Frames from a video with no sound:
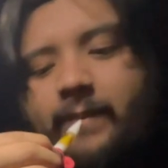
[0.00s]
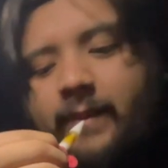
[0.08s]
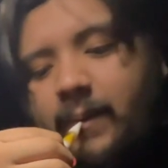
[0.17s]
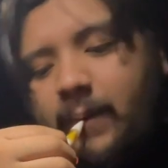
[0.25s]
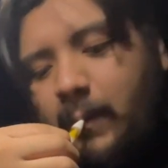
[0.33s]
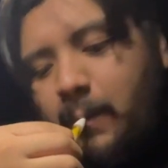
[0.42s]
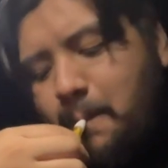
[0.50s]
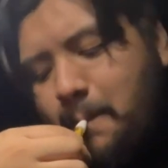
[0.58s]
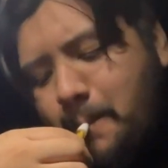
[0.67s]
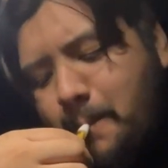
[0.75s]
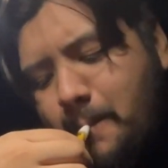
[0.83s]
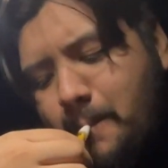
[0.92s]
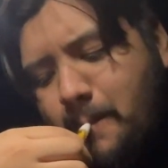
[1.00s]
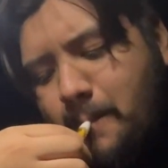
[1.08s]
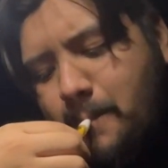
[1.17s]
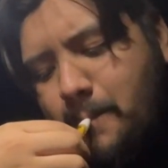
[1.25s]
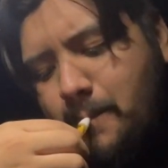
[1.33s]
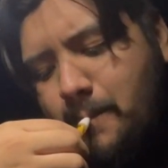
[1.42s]

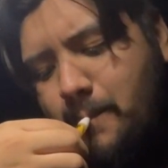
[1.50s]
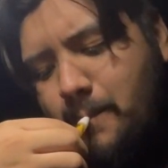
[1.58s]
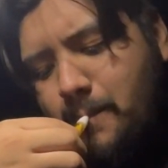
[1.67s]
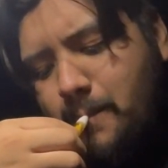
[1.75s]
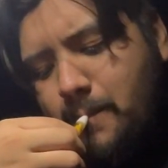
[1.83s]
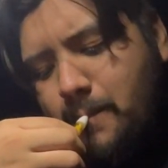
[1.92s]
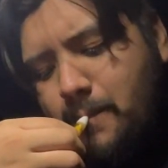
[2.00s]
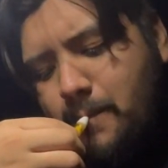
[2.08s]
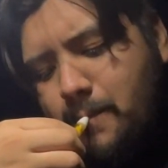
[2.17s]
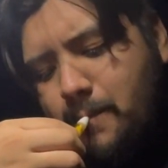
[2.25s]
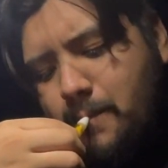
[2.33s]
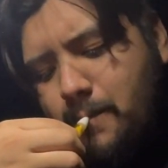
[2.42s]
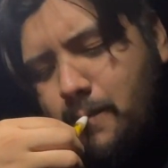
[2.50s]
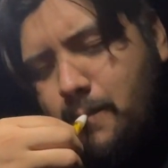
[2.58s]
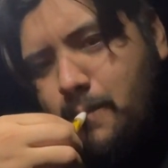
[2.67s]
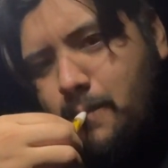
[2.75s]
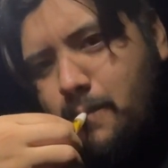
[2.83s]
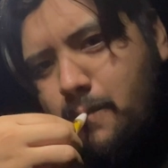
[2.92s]

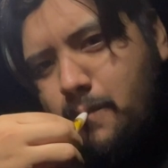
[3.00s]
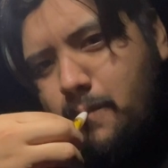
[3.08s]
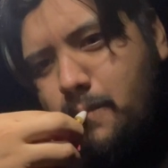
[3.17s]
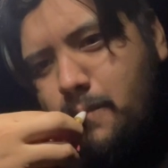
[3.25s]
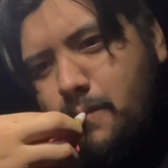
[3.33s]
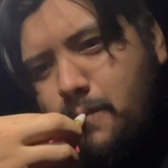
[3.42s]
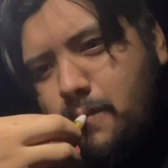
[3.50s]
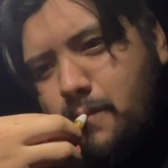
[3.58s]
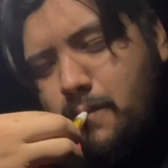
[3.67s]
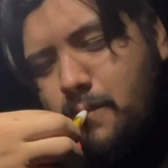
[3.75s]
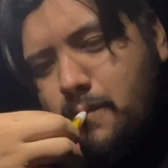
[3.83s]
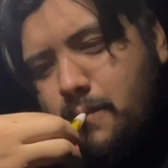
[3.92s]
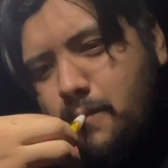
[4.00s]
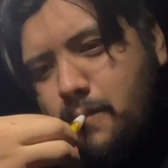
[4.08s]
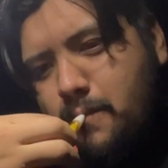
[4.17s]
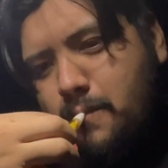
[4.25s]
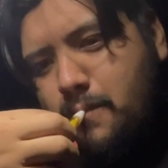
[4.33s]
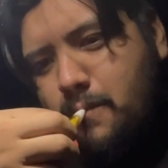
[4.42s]

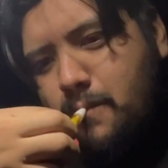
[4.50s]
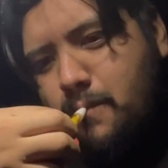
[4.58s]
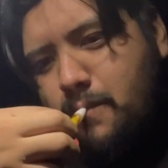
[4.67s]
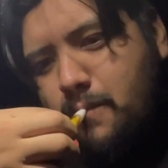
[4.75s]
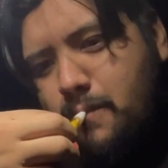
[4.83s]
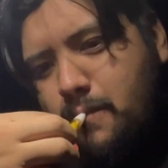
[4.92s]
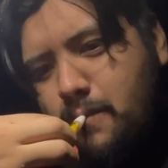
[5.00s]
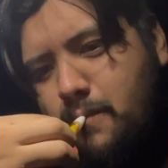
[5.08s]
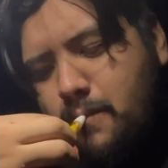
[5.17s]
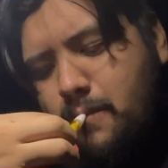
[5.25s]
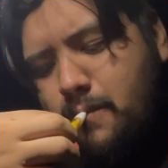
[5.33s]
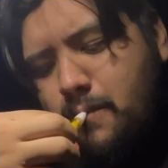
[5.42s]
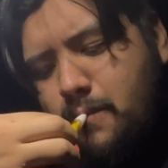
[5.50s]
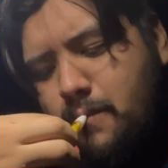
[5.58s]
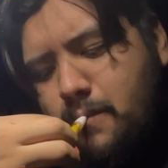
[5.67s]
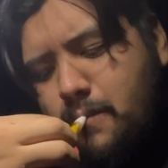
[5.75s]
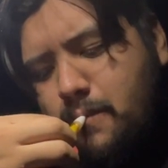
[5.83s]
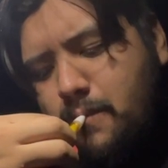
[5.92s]

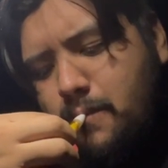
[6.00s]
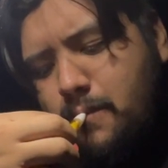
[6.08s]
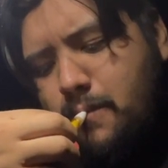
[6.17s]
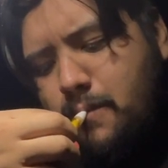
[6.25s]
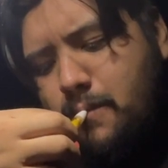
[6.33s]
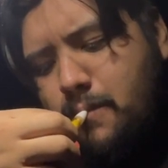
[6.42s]
Nothing is said.